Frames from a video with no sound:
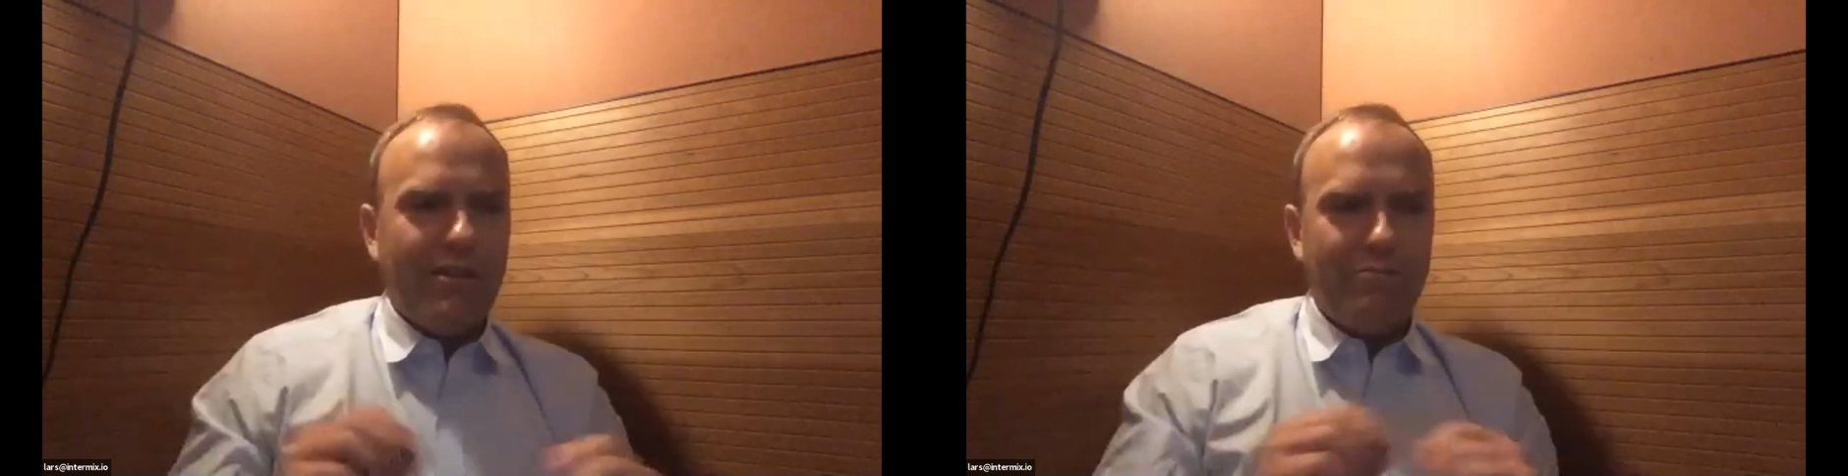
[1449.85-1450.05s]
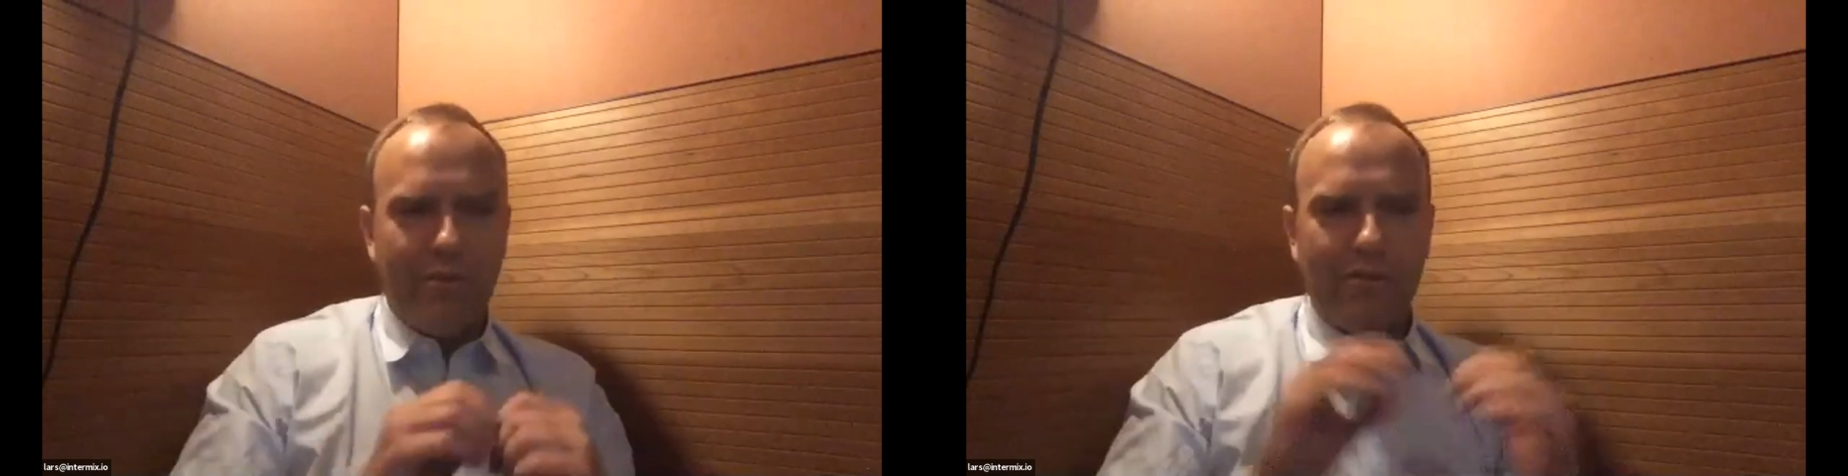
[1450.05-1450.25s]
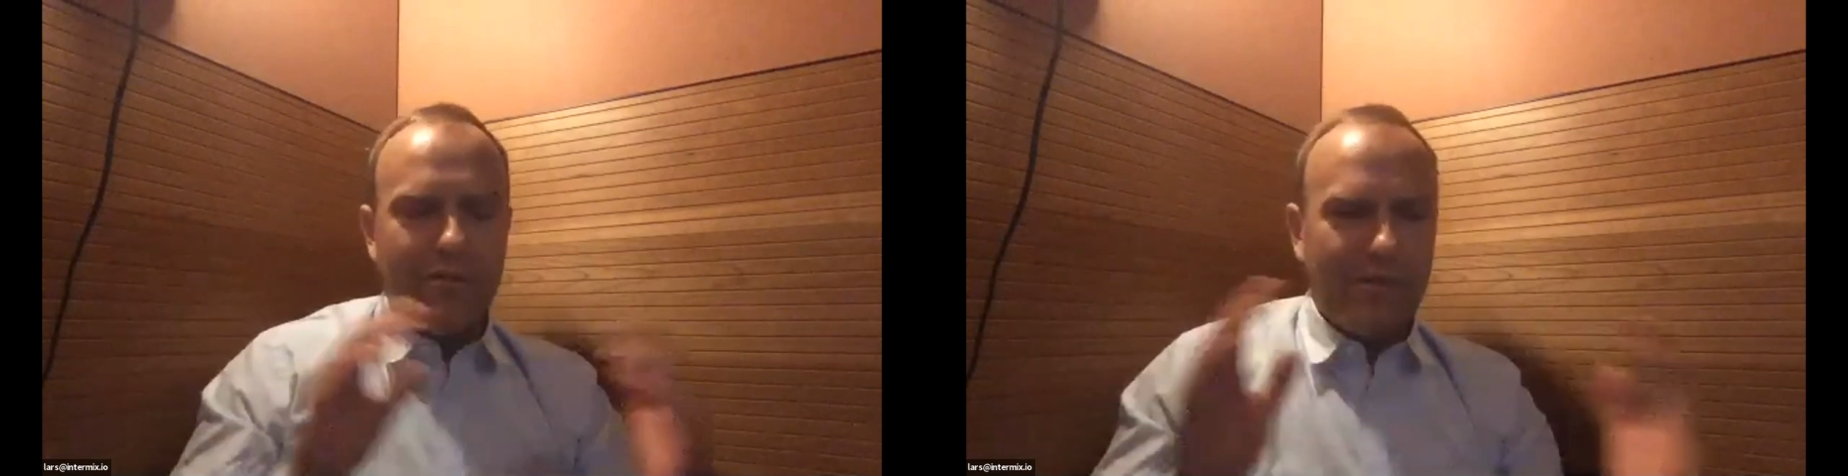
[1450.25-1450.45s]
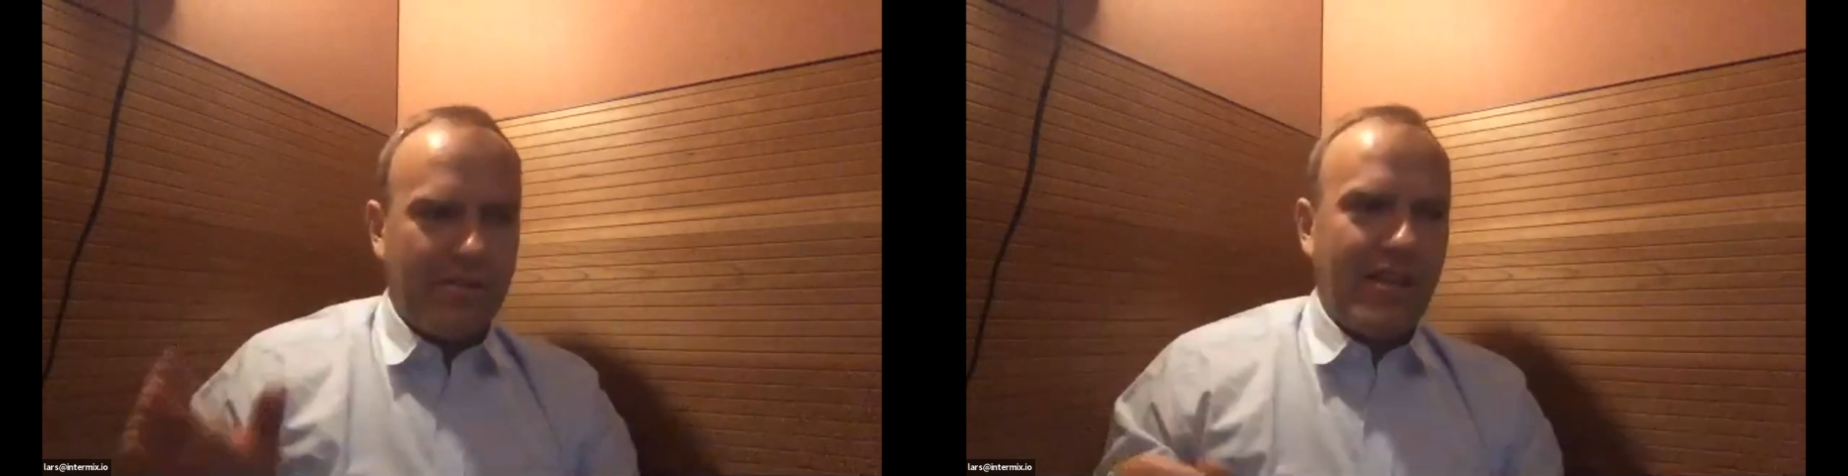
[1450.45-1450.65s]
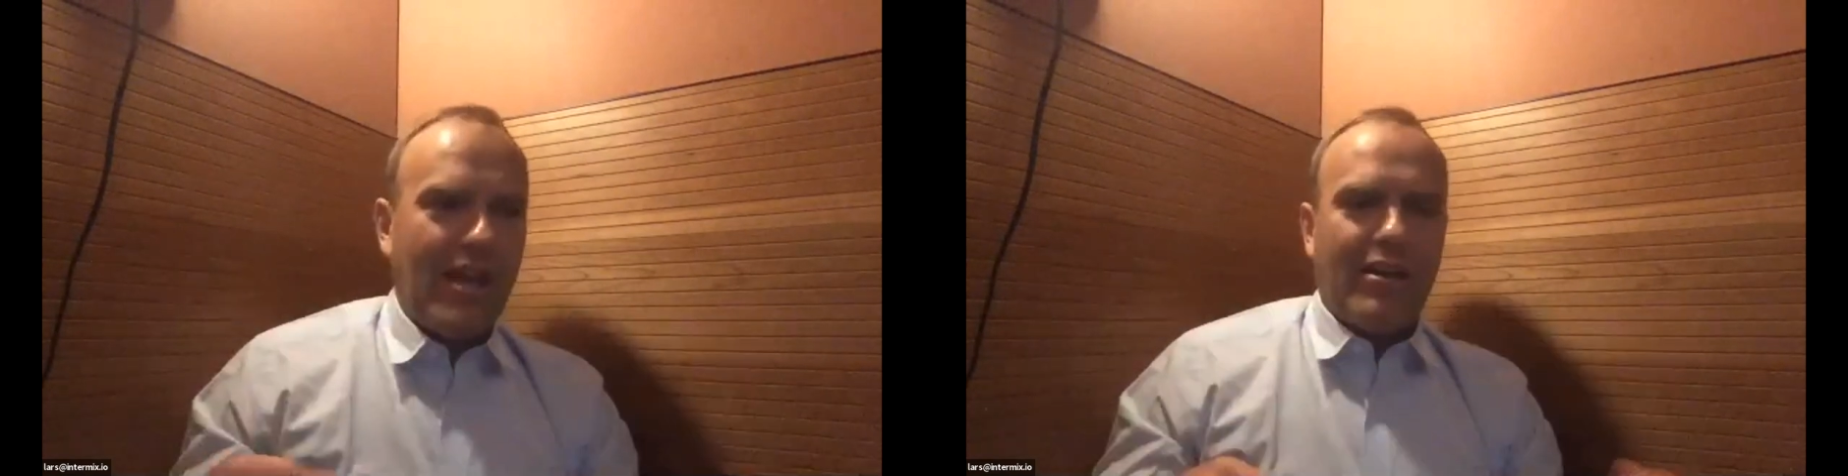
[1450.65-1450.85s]
and built the
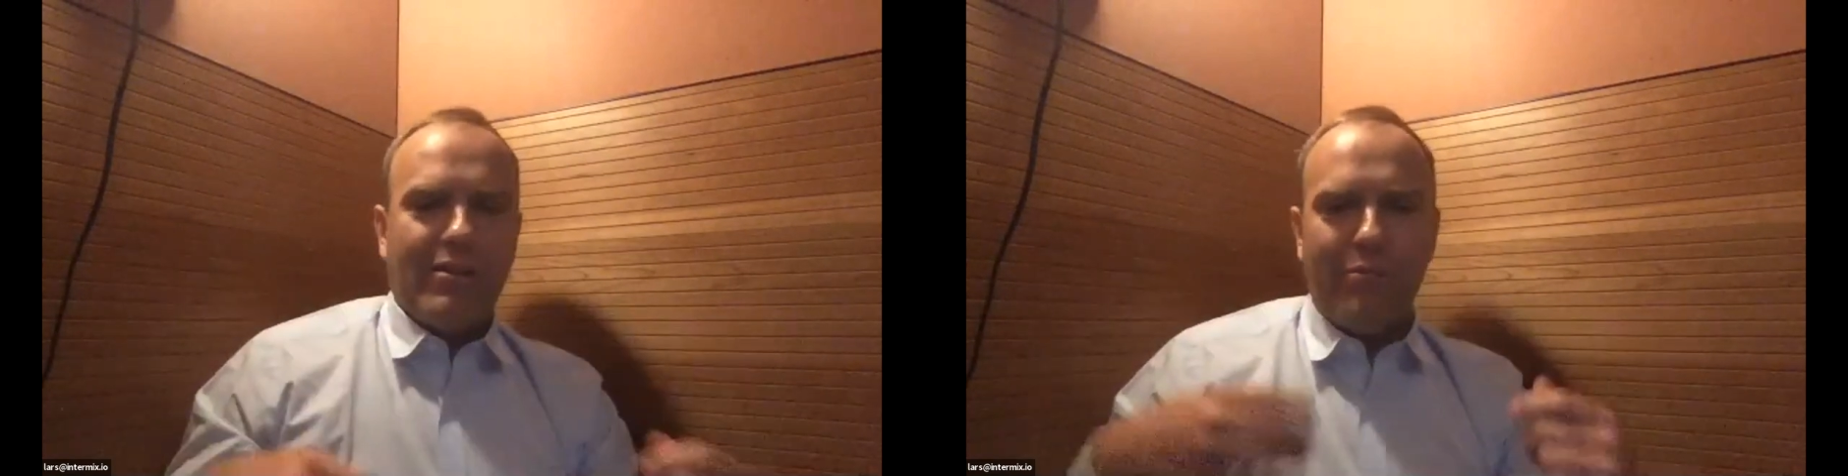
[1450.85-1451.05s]
stack and